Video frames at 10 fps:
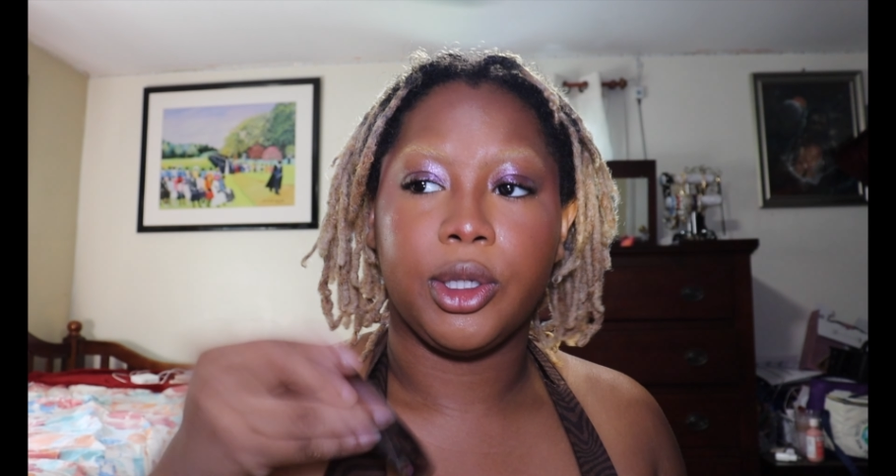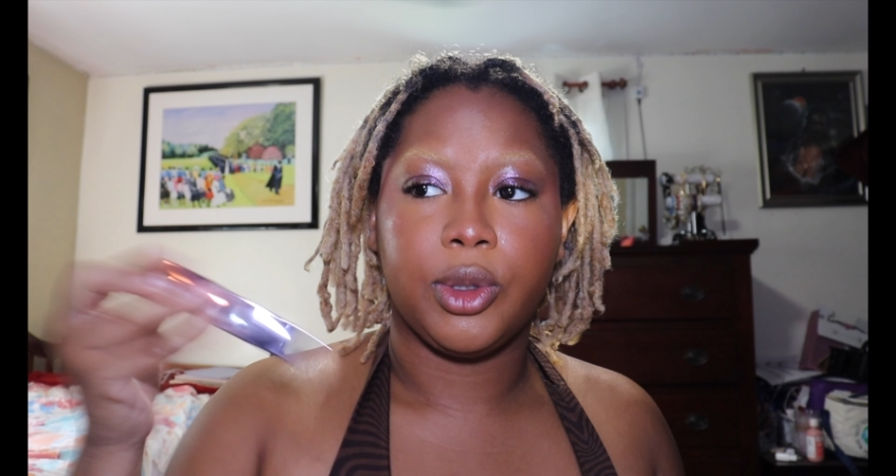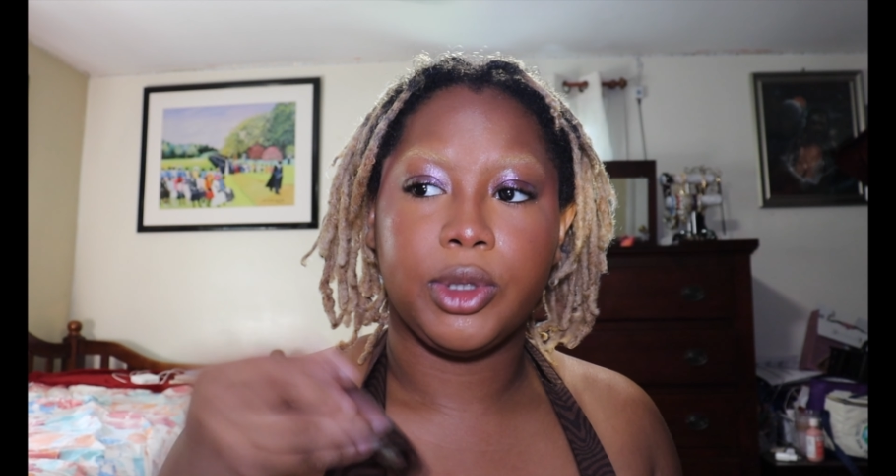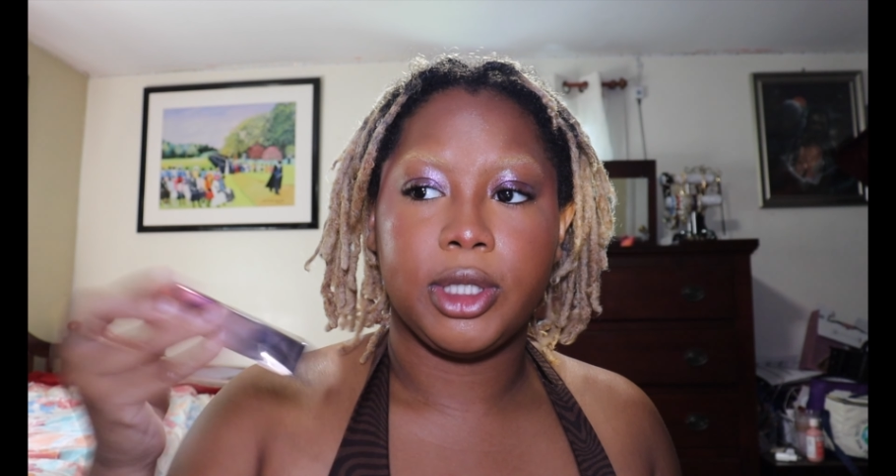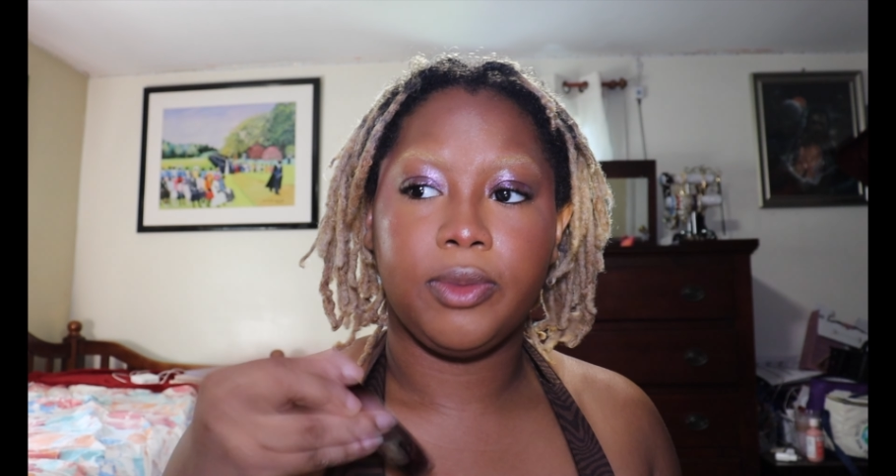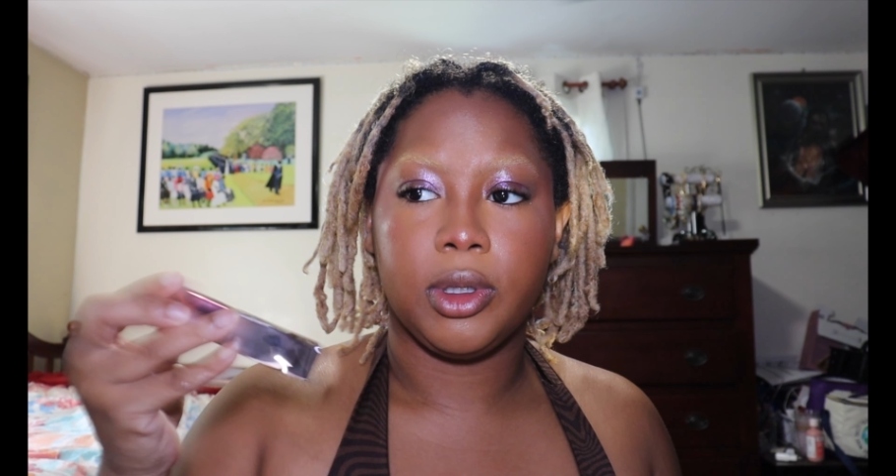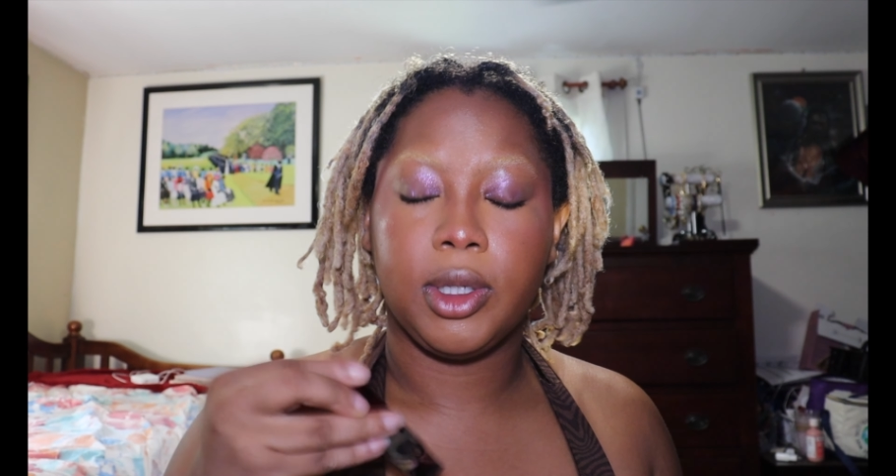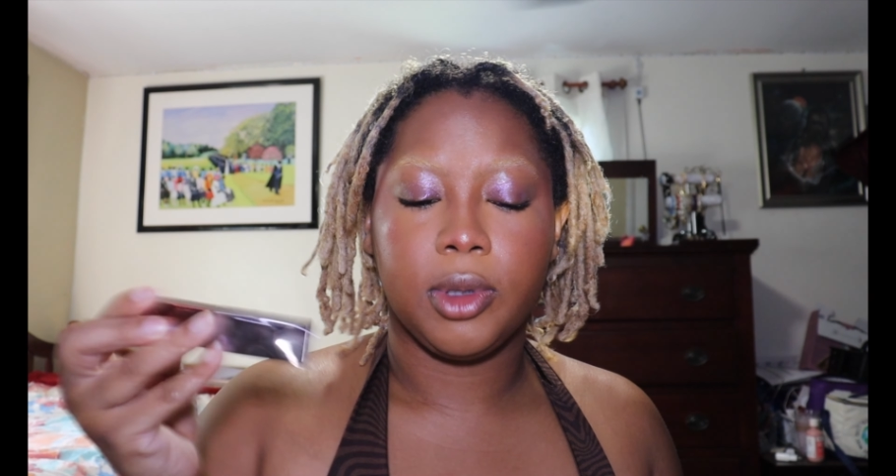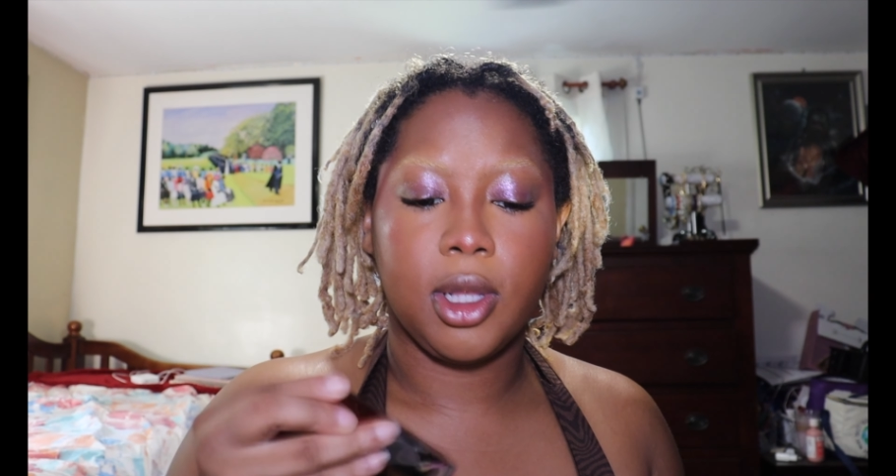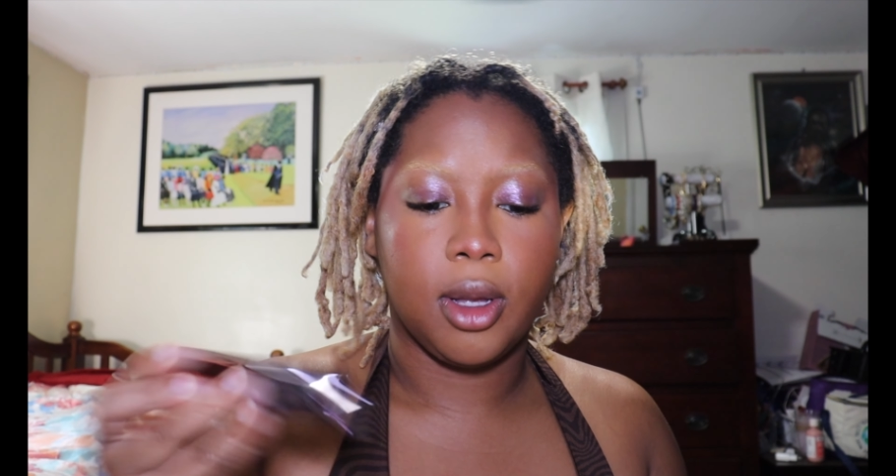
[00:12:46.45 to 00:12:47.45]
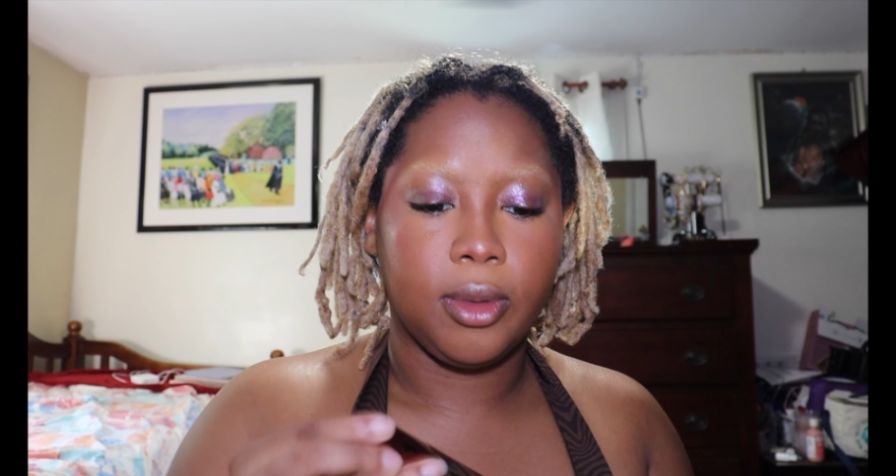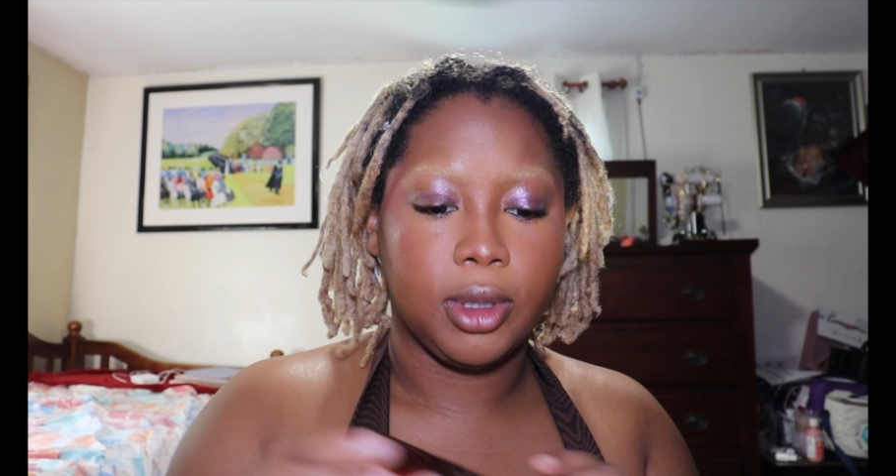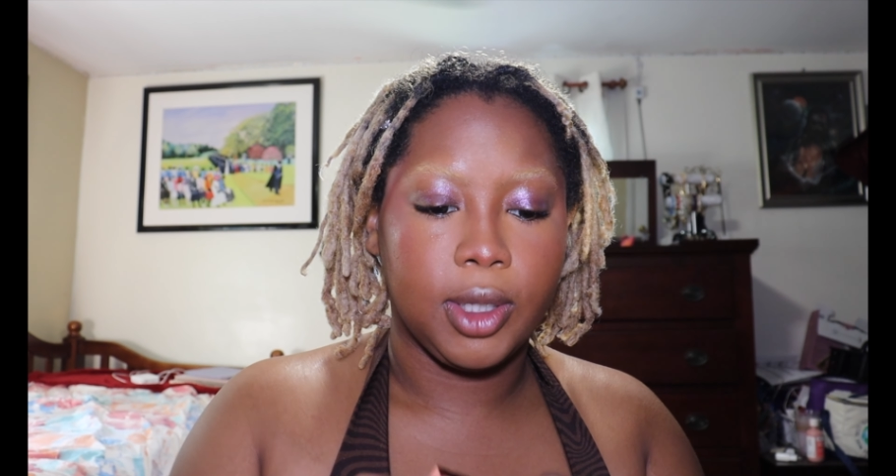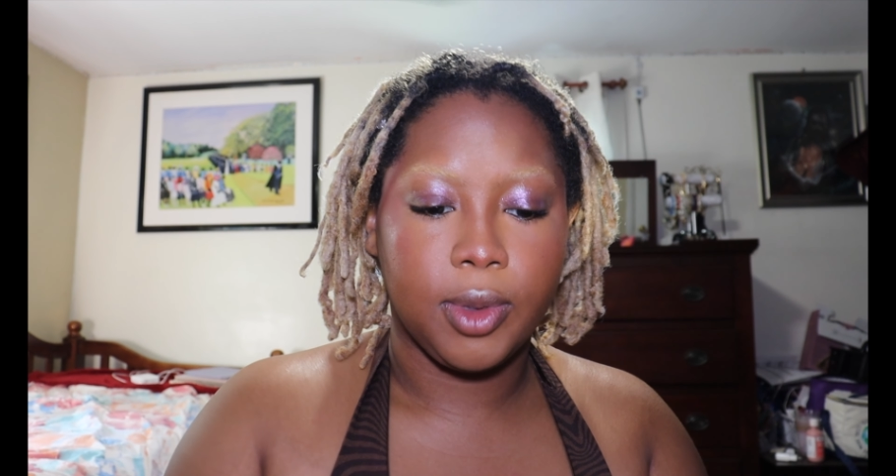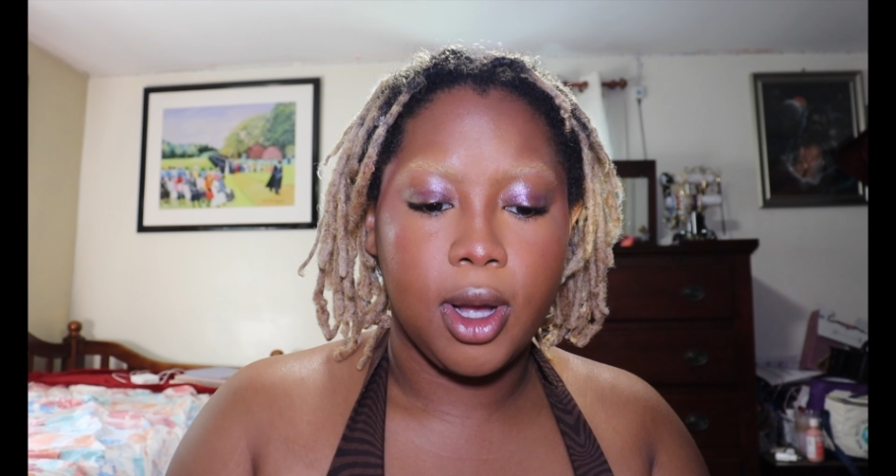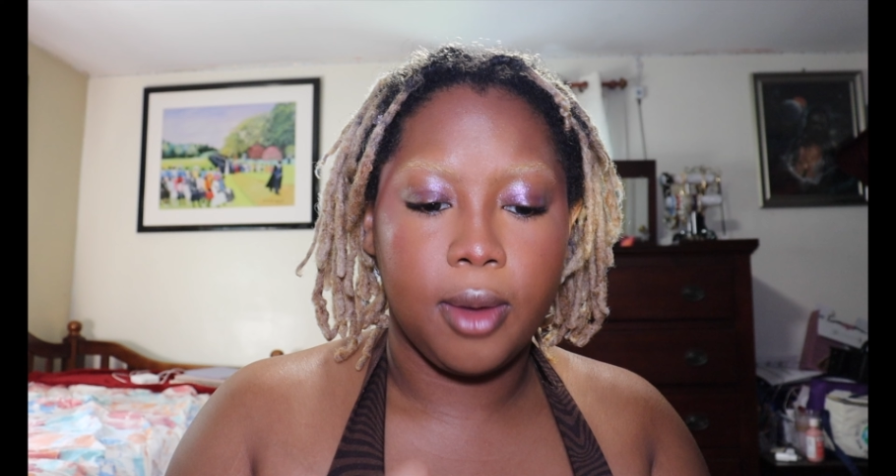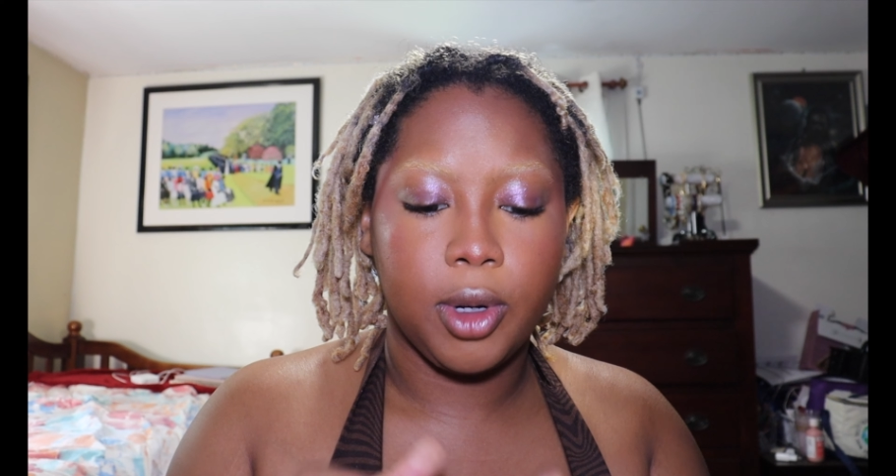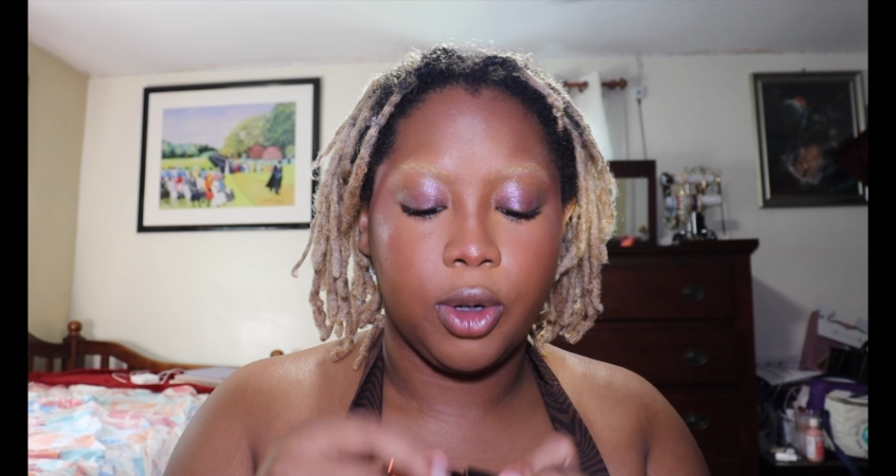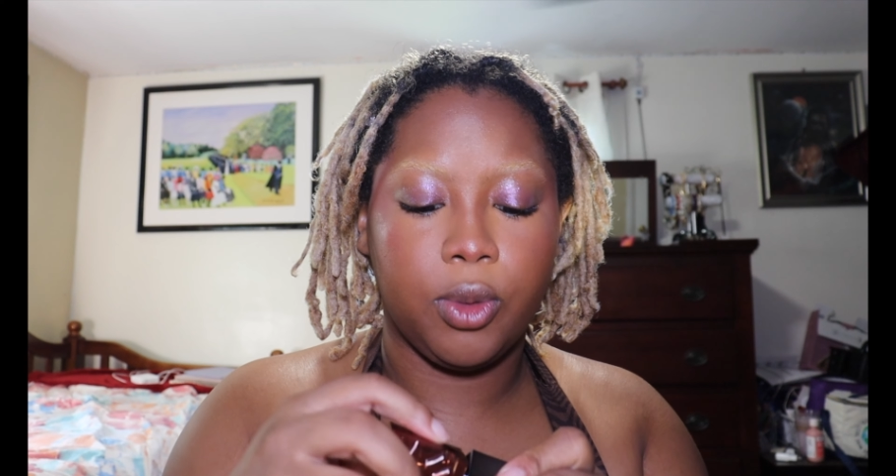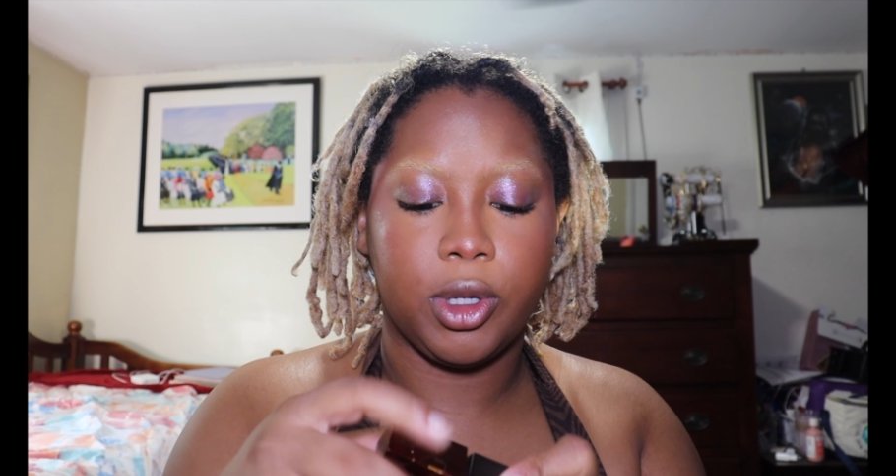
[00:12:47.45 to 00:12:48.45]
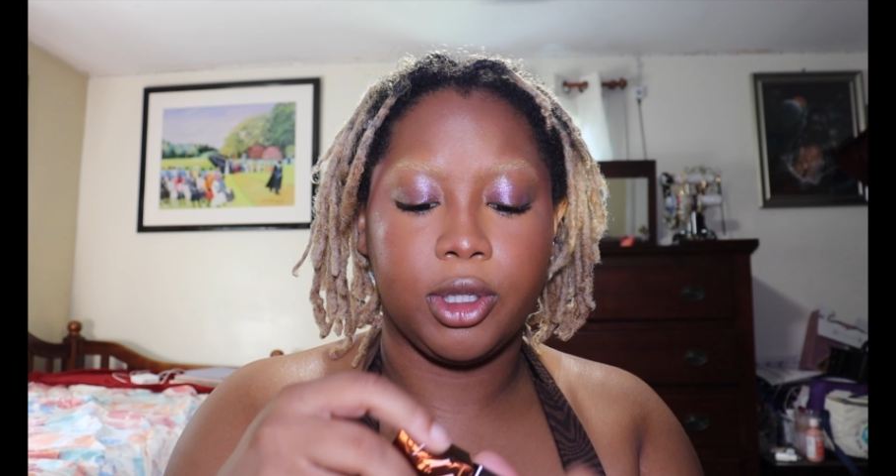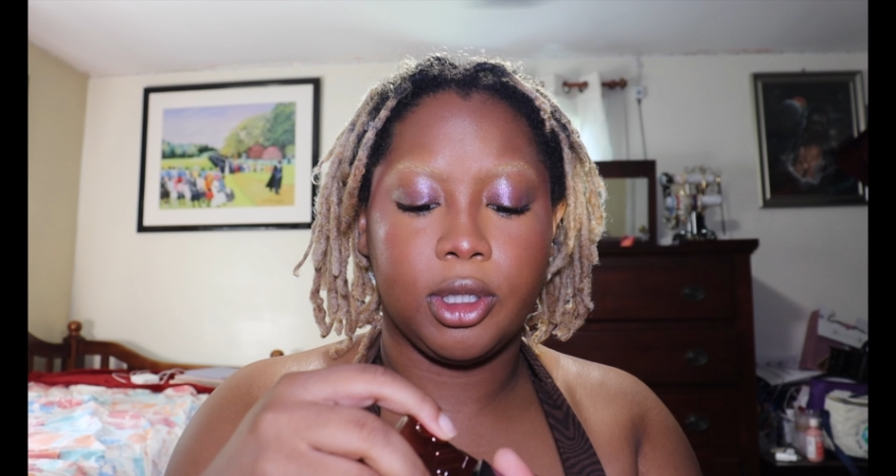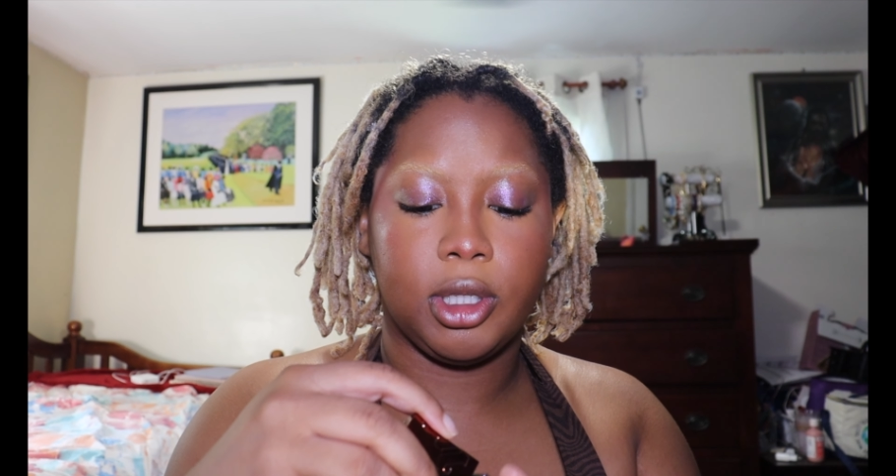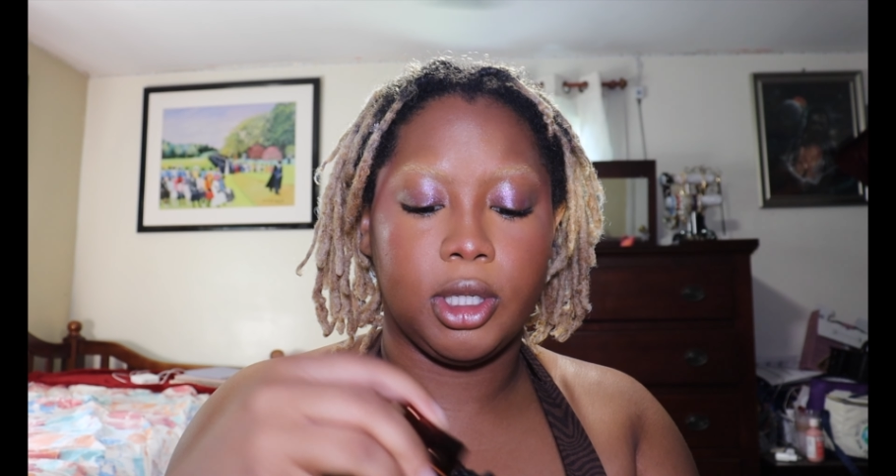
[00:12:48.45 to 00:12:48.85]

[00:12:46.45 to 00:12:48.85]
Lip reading: little simple lip combo with